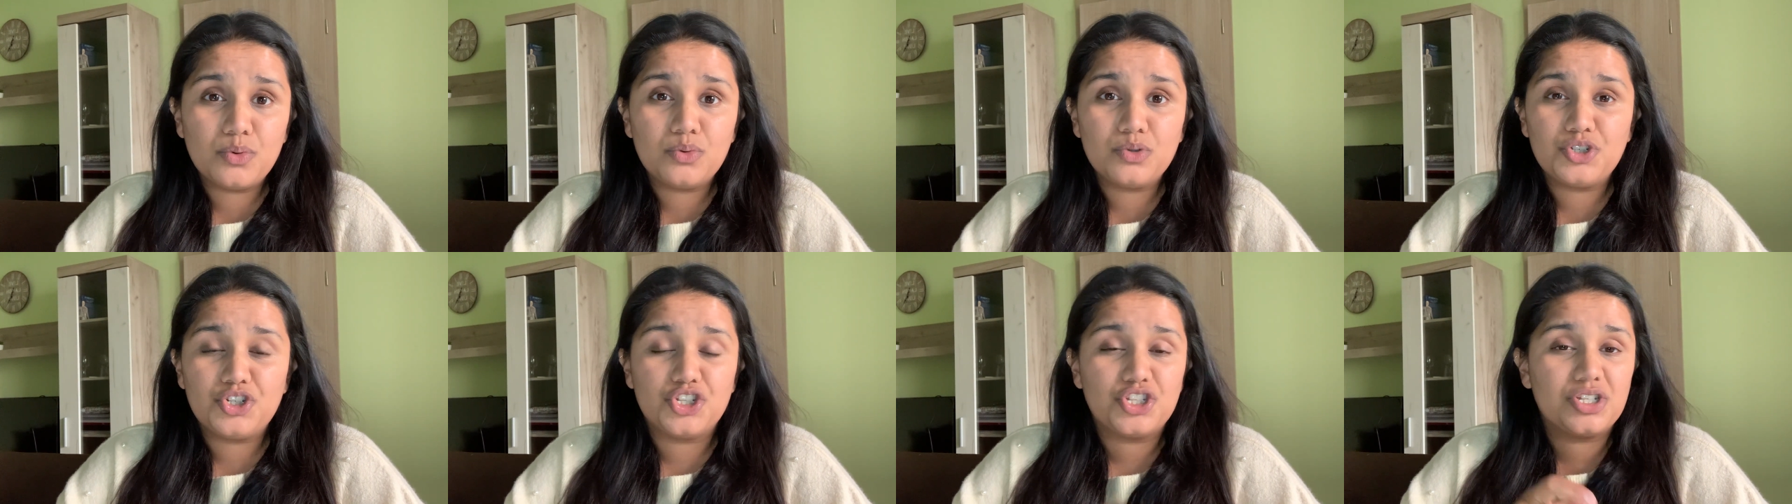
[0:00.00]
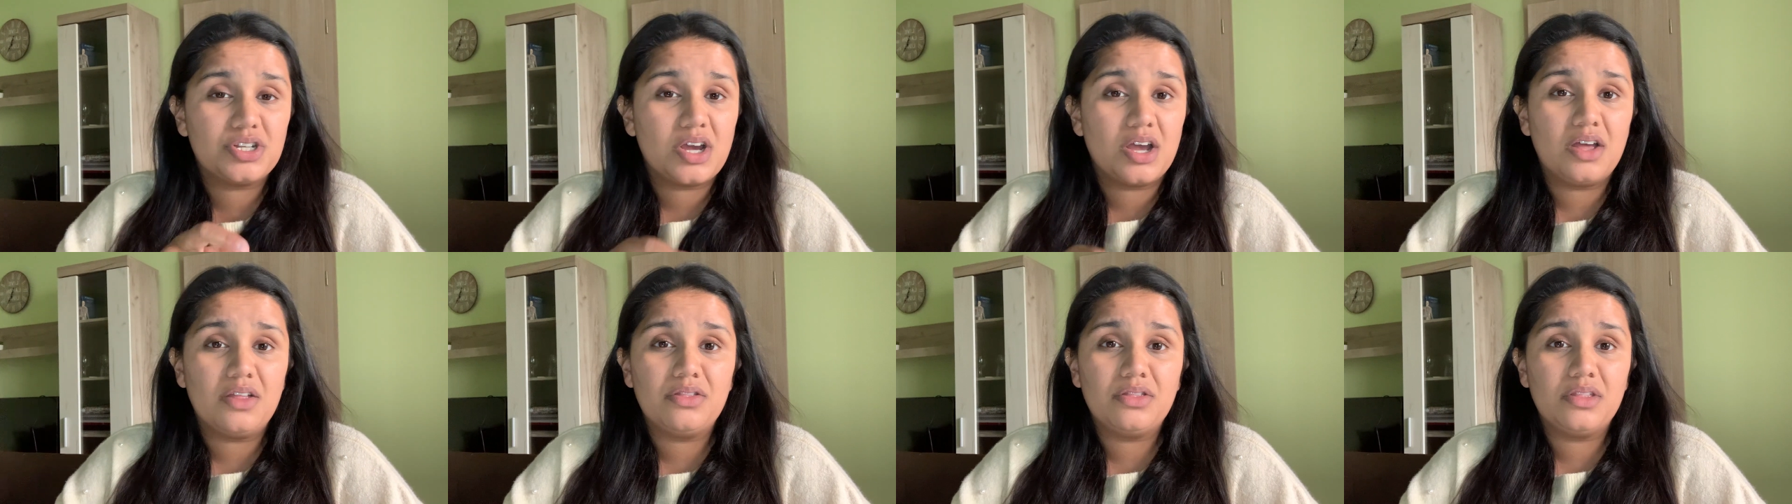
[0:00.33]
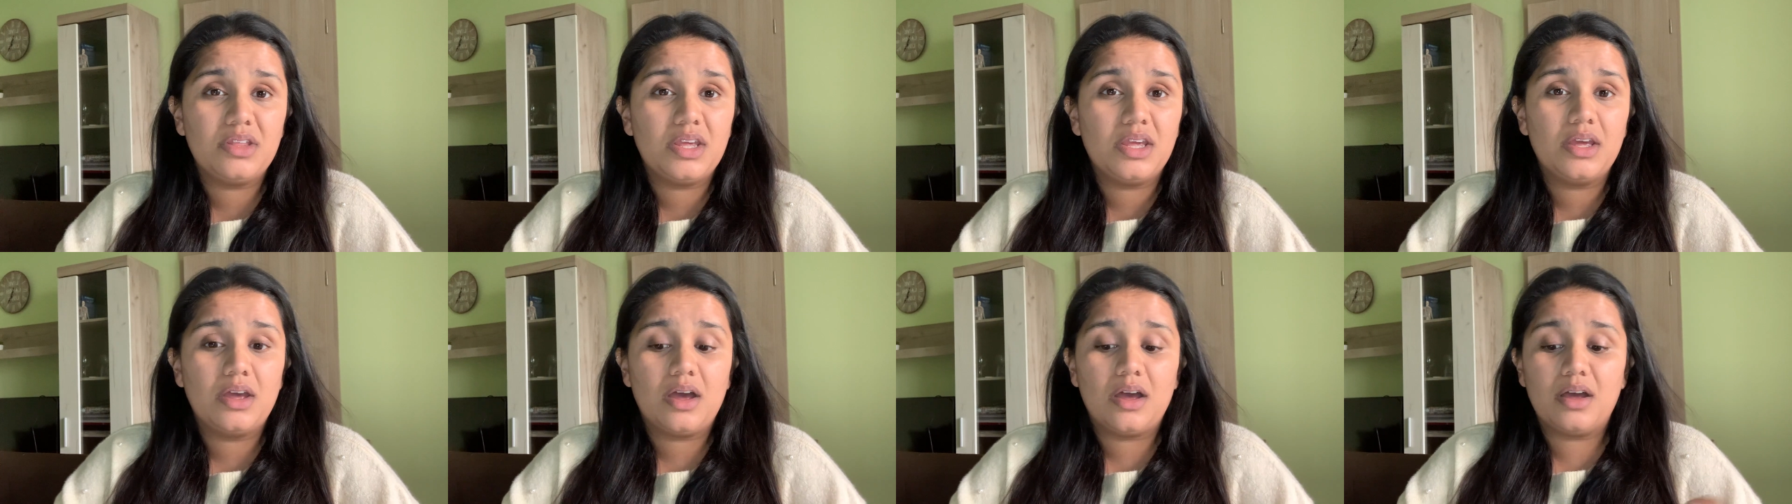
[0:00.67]
Just turn
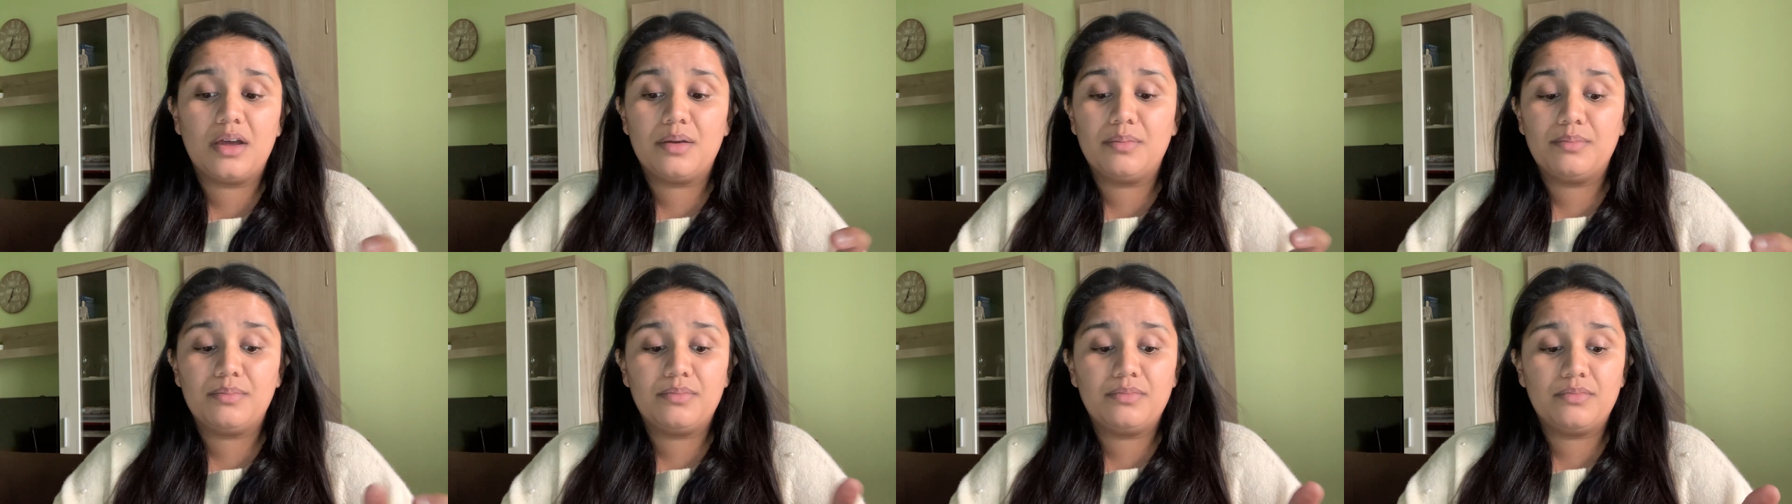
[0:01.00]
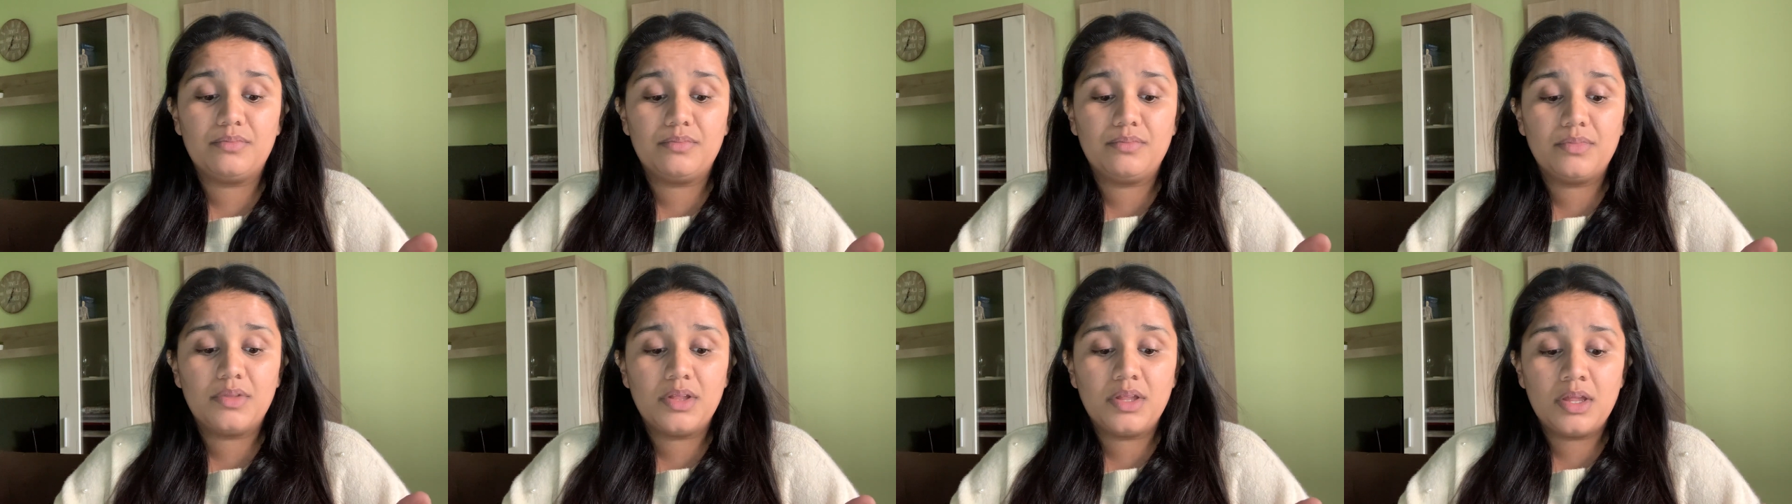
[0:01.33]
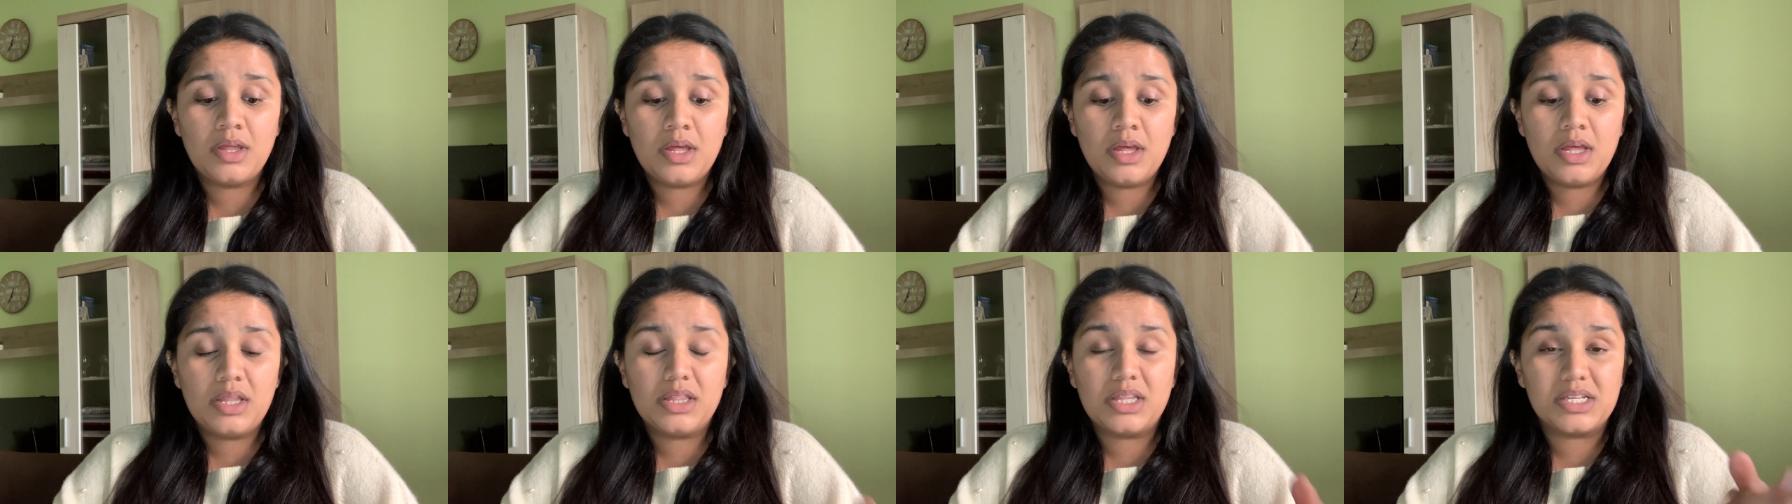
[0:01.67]

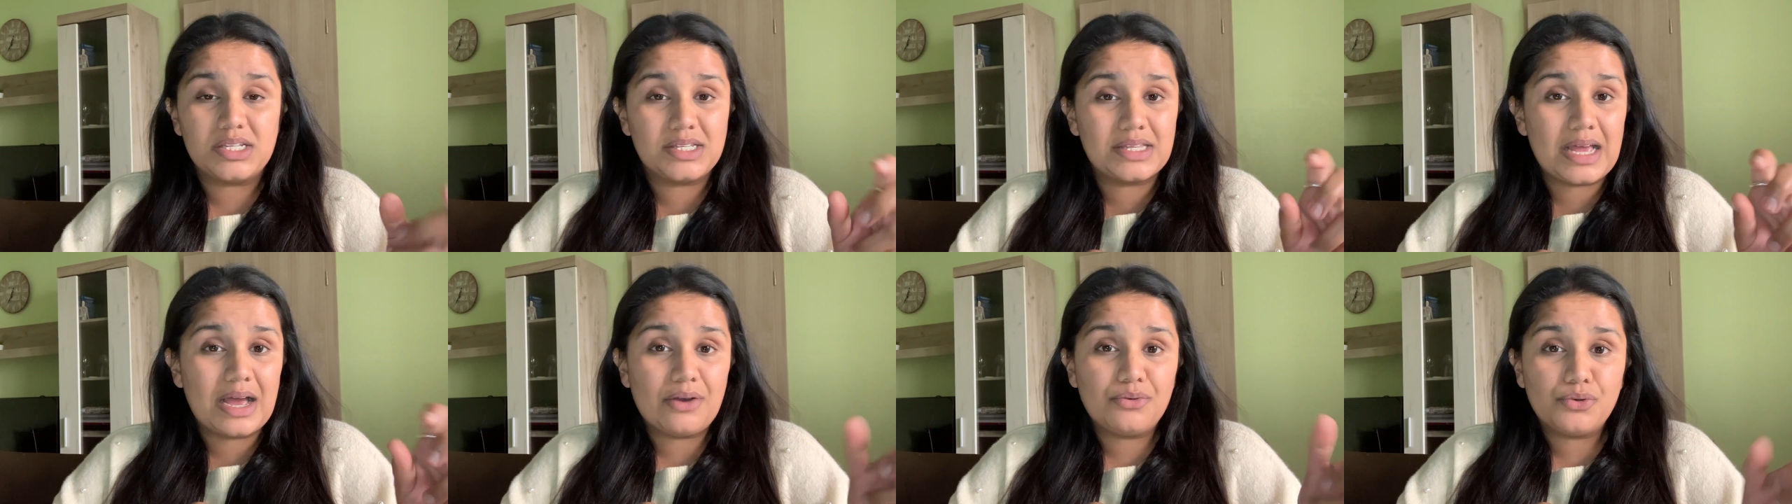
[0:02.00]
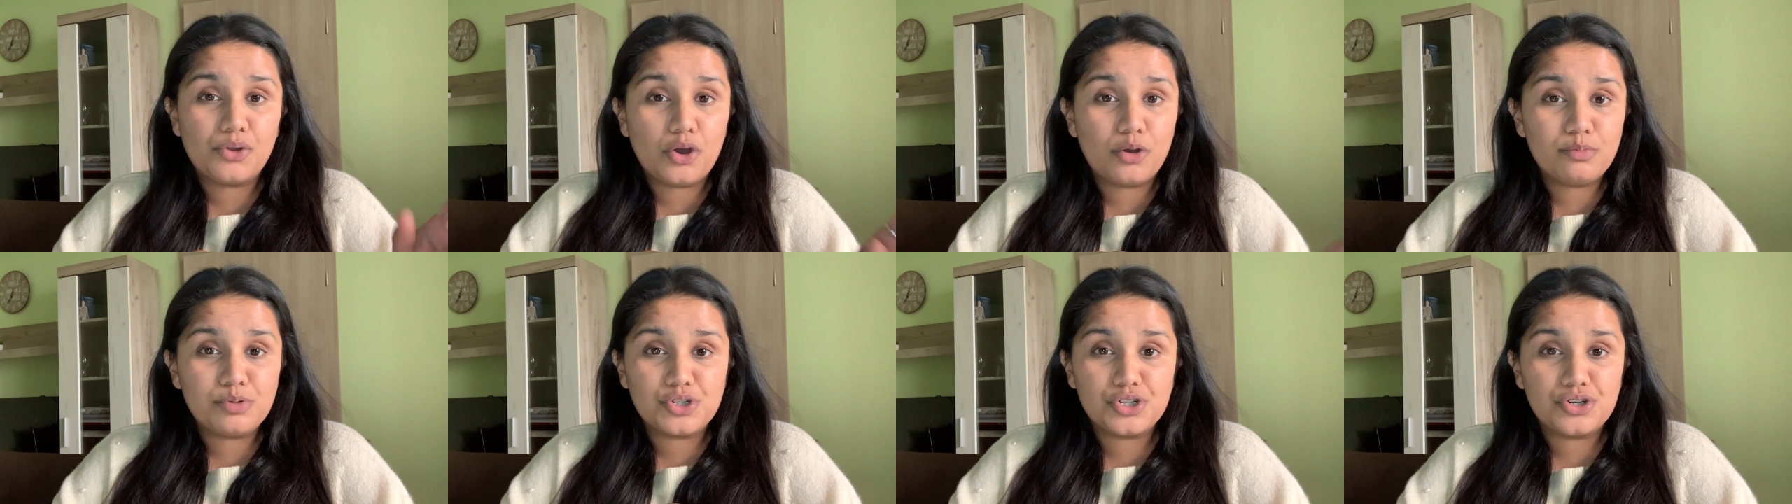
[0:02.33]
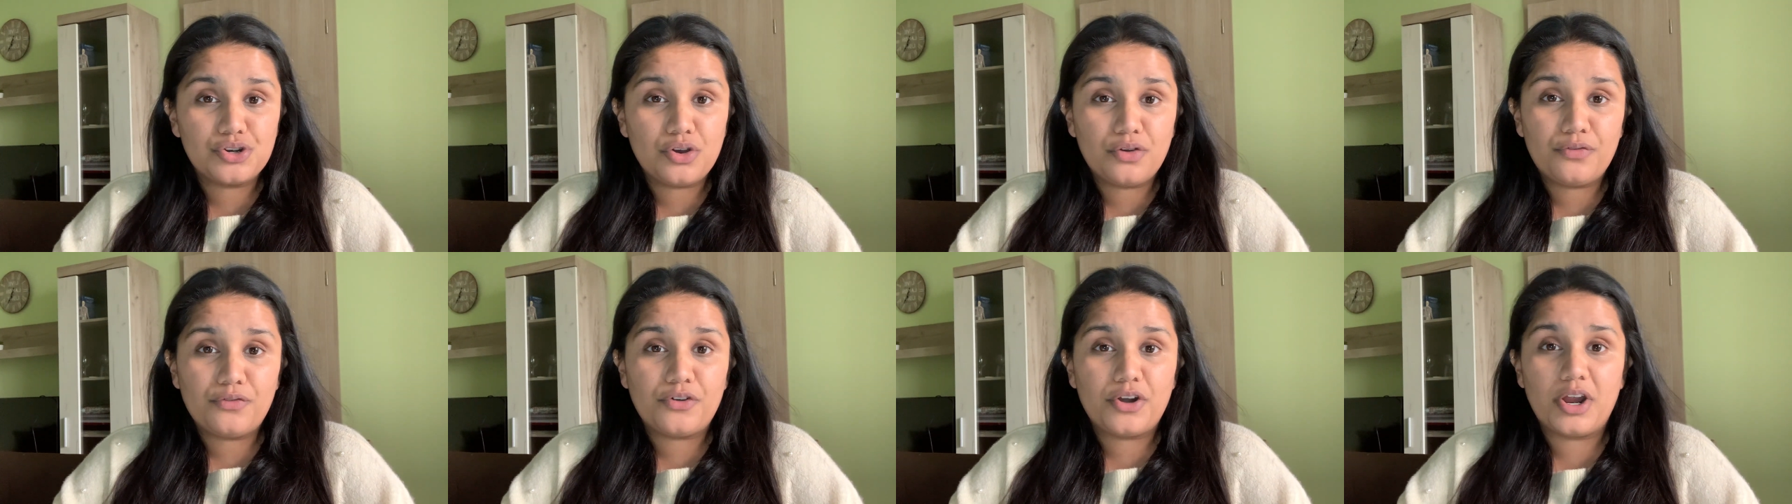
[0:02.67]
the sound option
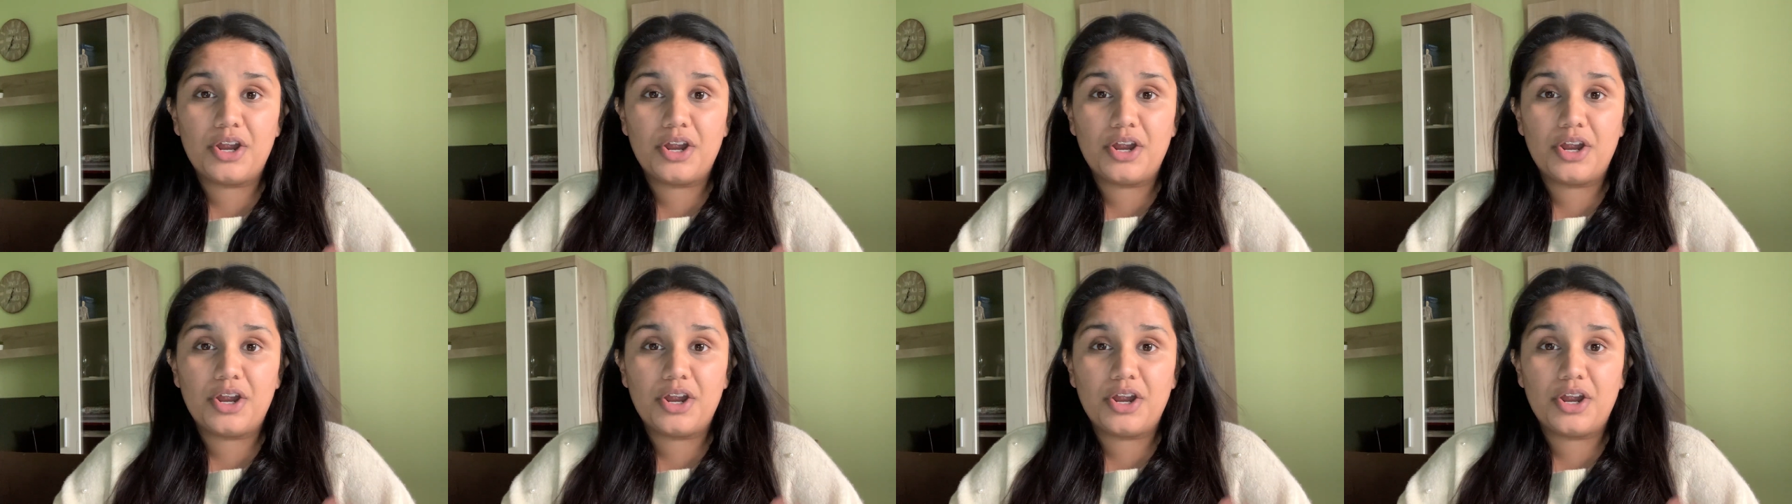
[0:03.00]
off for it.